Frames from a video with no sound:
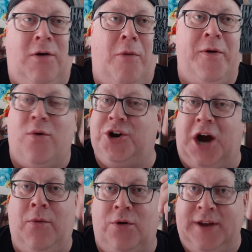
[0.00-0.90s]
opener, which
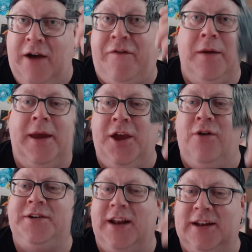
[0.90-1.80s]
I will definitely be
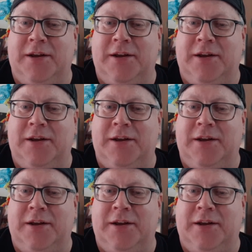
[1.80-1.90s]
using. It's